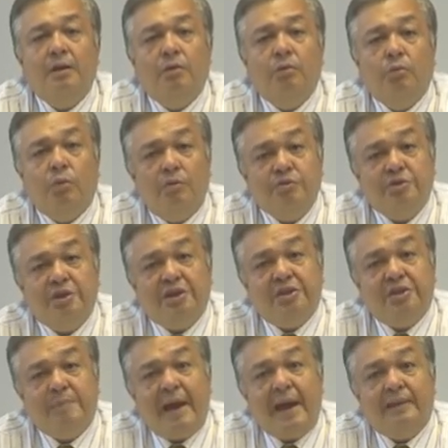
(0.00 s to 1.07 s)
What would you
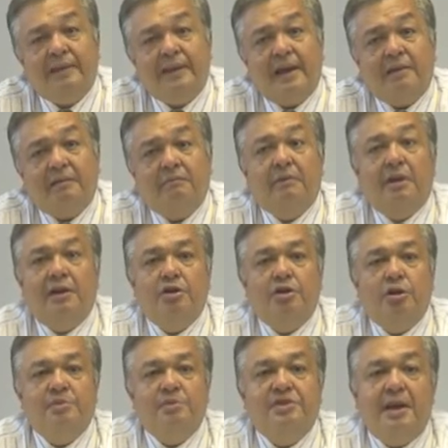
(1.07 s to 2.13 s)
expect then in a
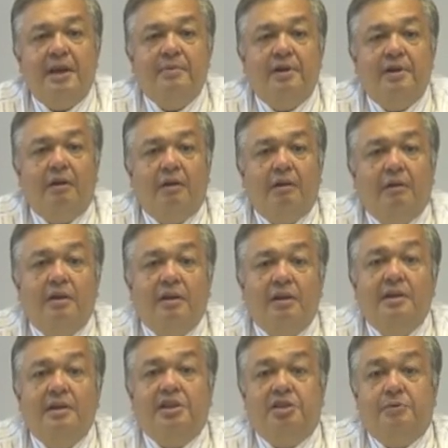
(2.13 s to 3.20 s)
normal seminar? You'd
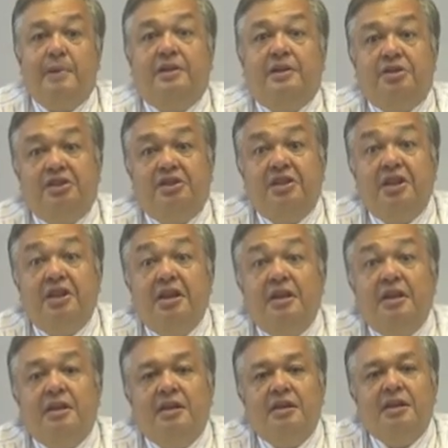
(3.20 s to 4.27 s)
expect to see
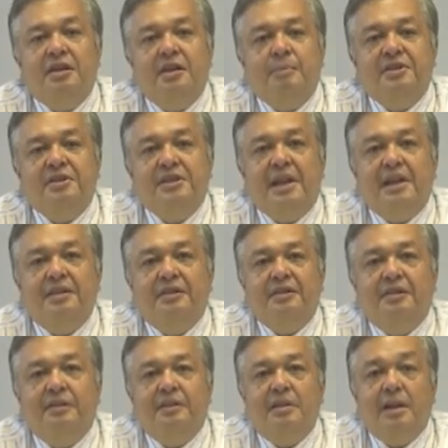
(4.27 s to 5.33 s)
and hear the presenter.
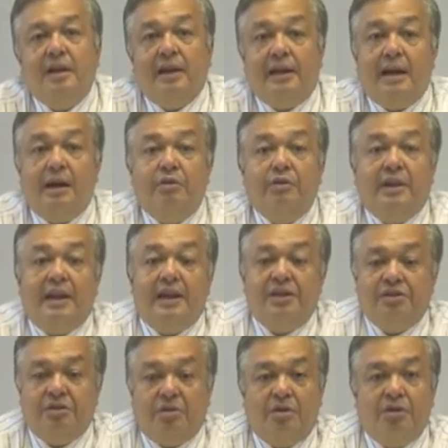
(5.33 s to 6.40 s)
In our case,
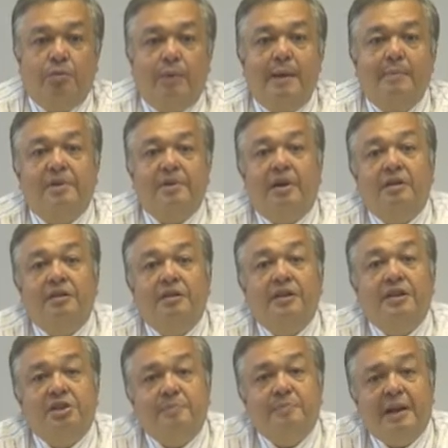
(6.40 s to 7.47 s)
on a webinar, you'd
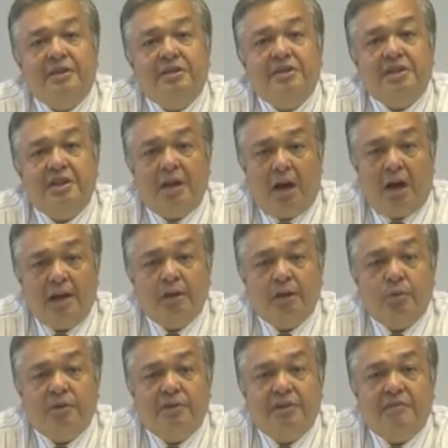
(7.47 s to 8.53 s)
expect to see high
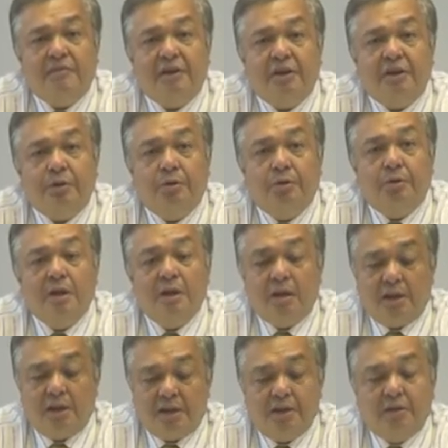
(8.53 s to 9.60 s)
quality video,
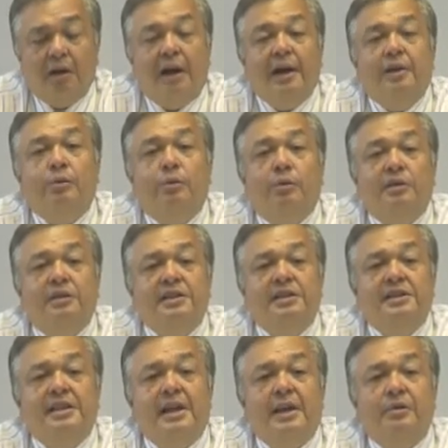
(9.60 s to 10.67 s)
hear high quality
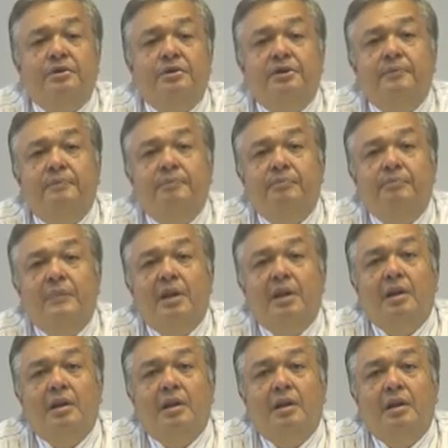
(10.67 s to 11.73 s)
sound.
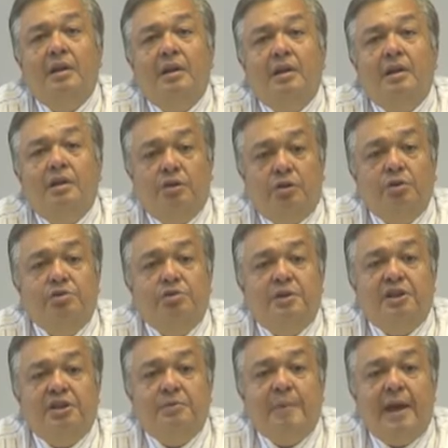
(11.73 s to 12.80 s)
You'd also
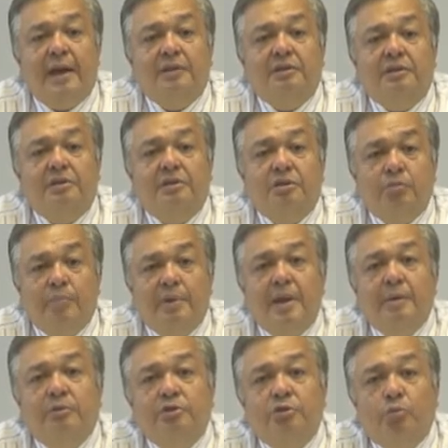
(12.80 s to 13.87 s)
expect to be
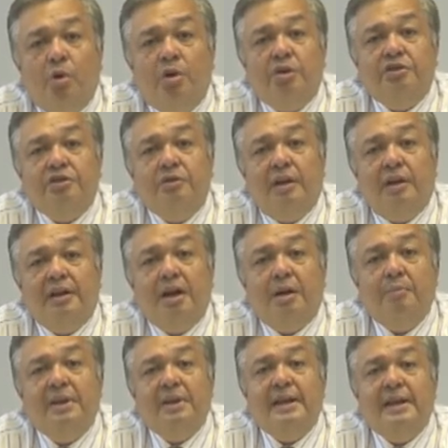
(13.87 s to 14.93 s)
able to watch
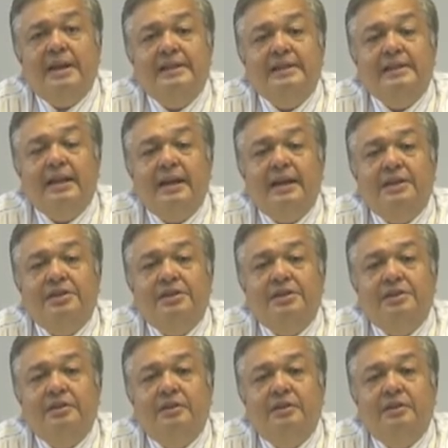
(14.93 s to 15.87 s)
accompanying slides.